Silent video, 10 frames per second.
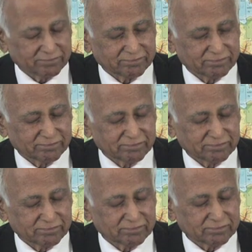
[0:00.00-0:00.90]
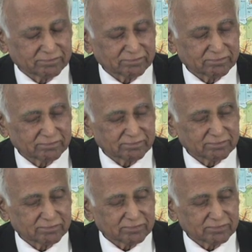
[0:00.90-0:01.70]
[no speech]